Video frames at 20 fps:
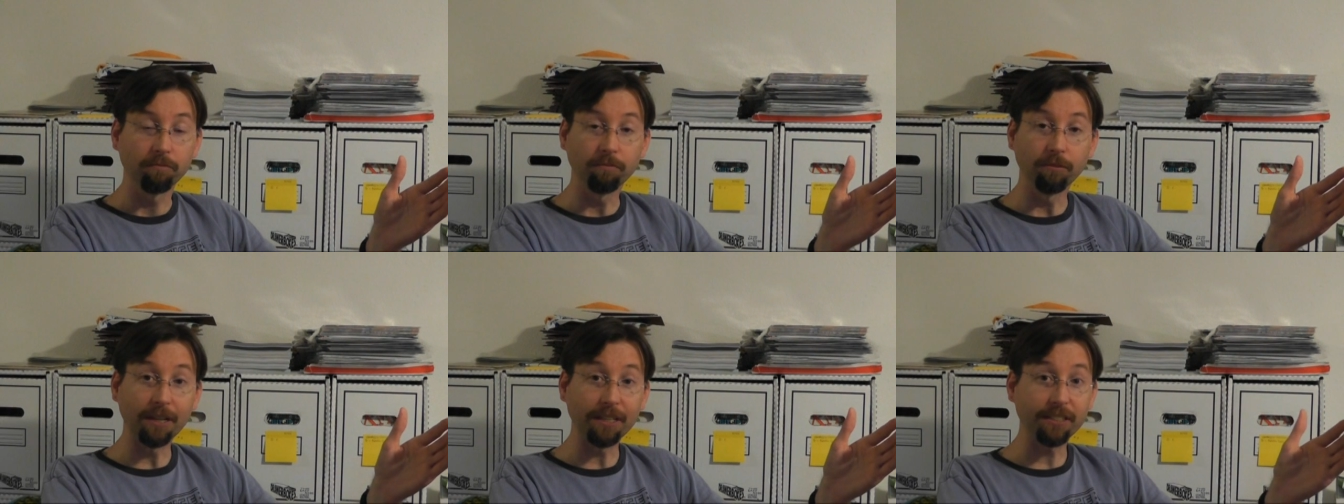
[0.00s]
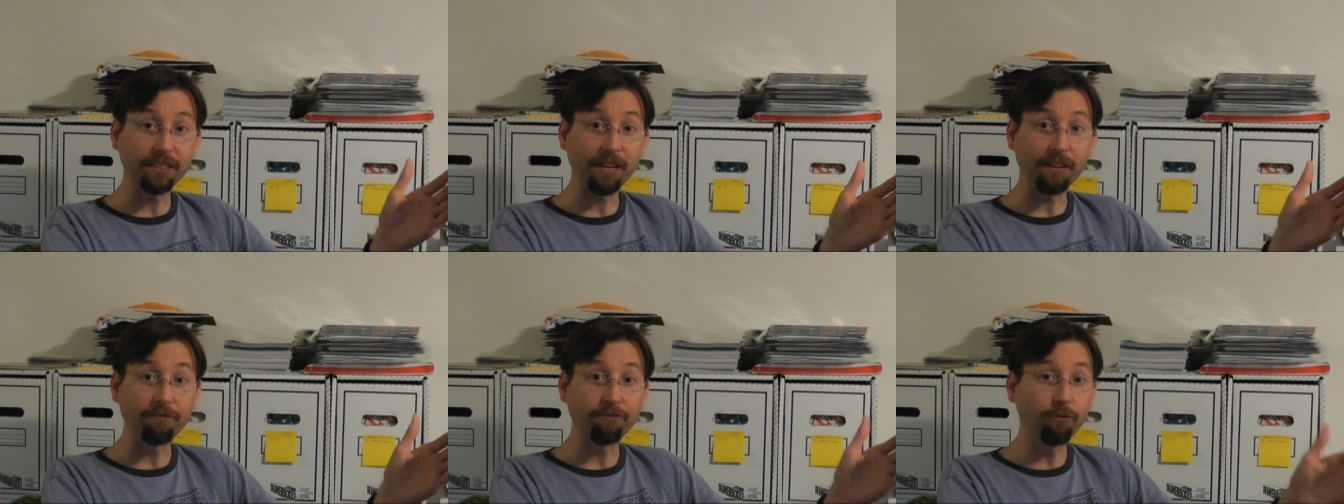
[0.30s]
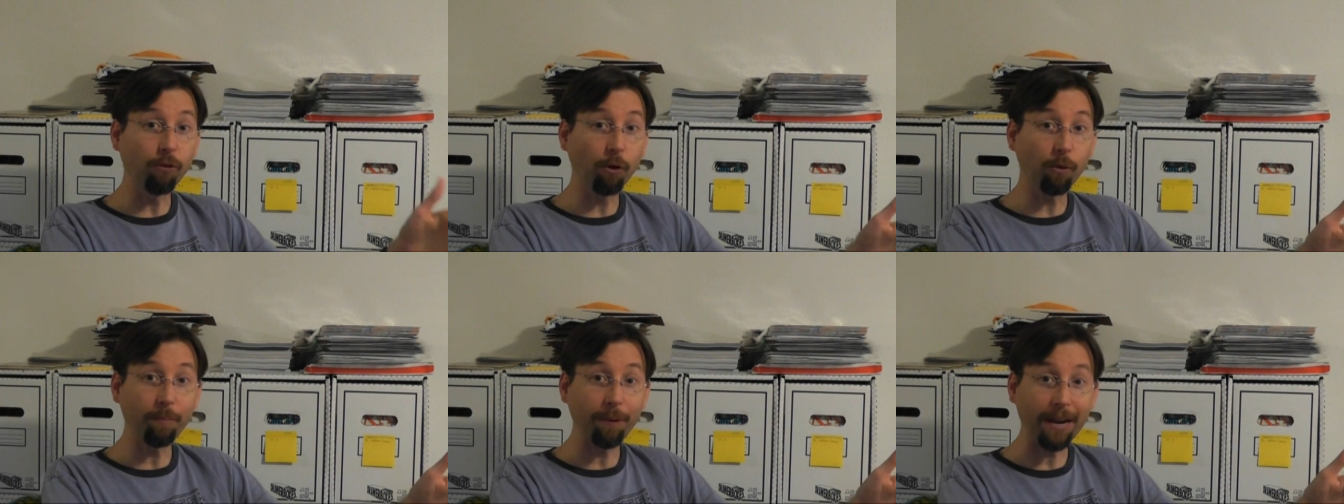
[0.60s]
let's say,
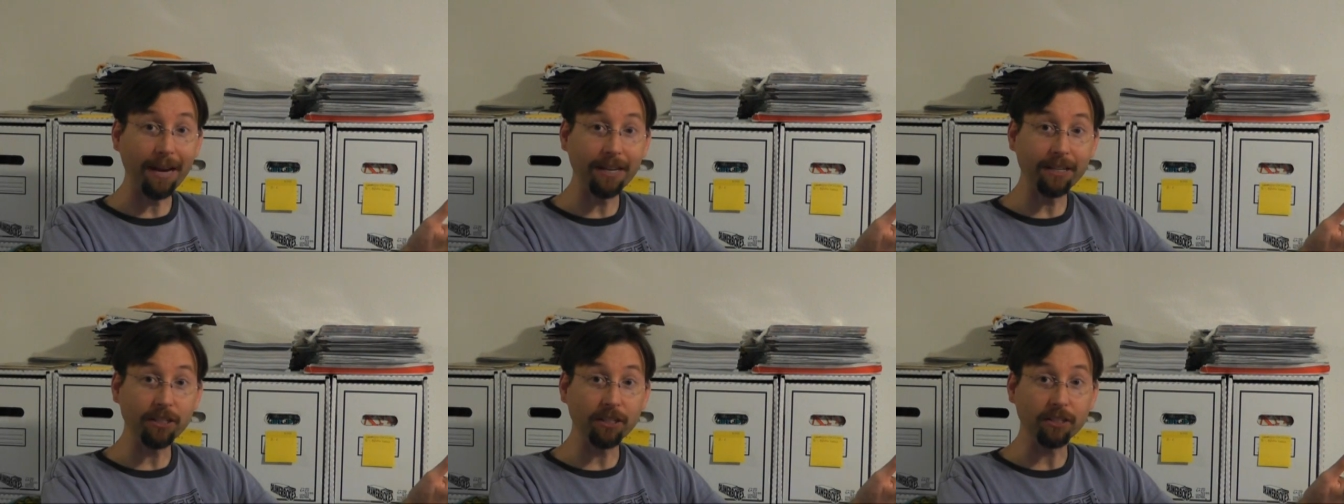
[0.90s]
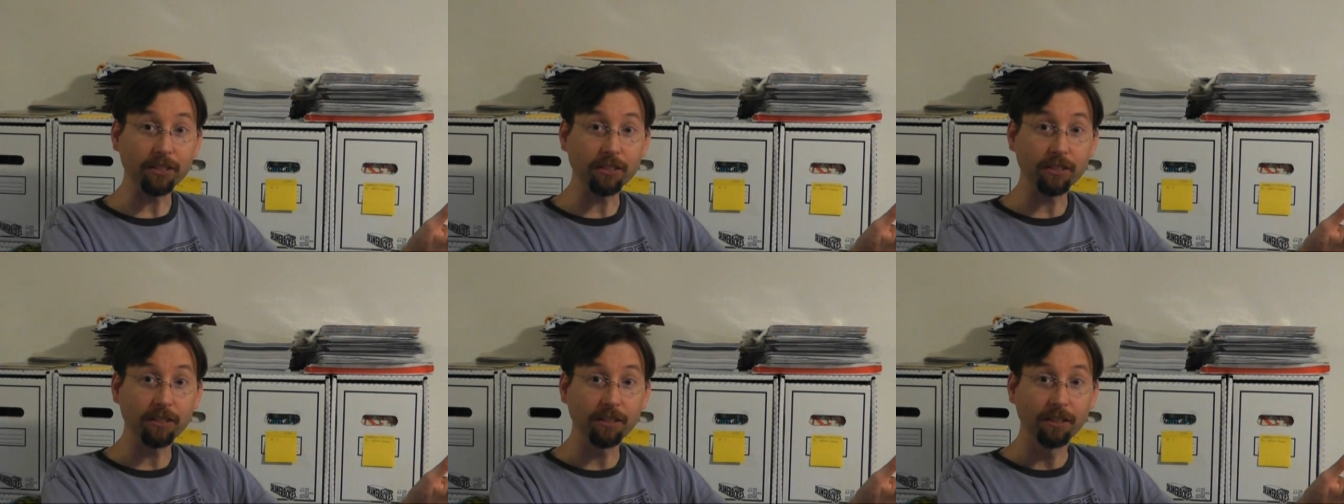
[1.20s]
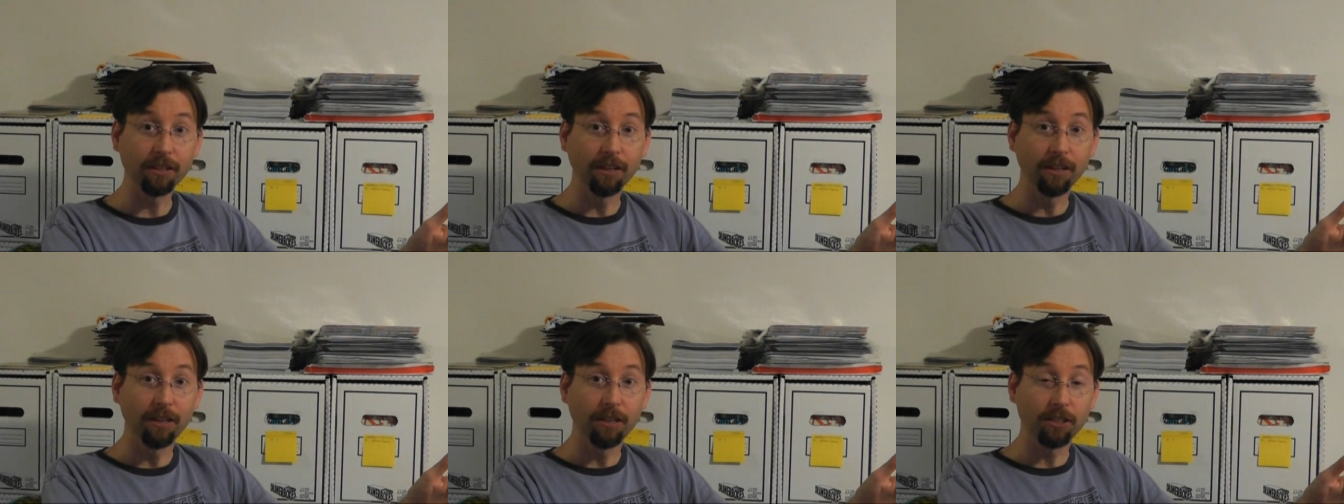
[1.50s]
four pages.
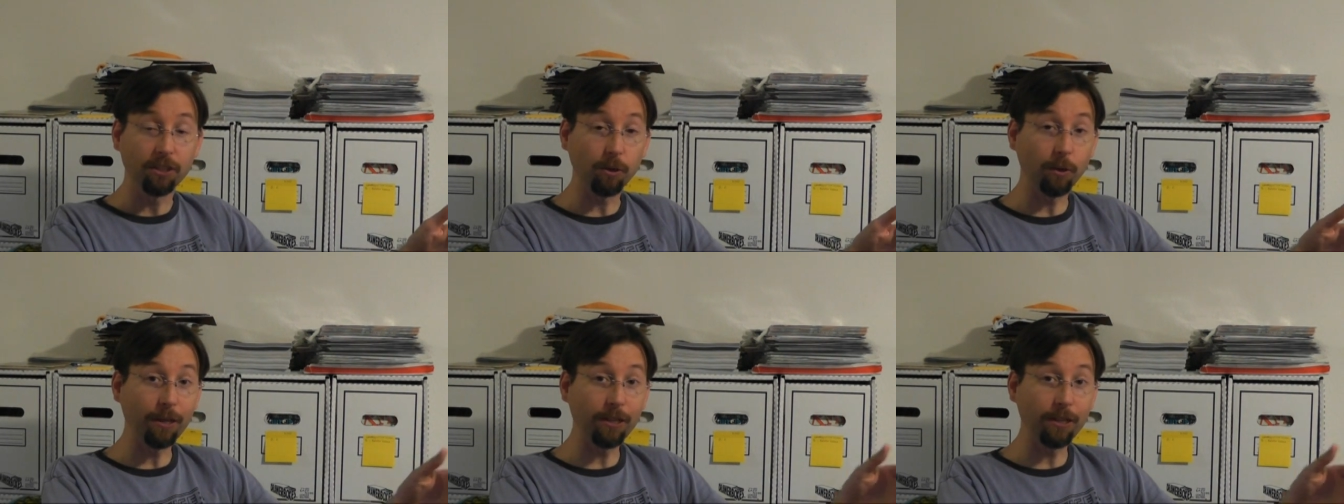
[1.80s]
So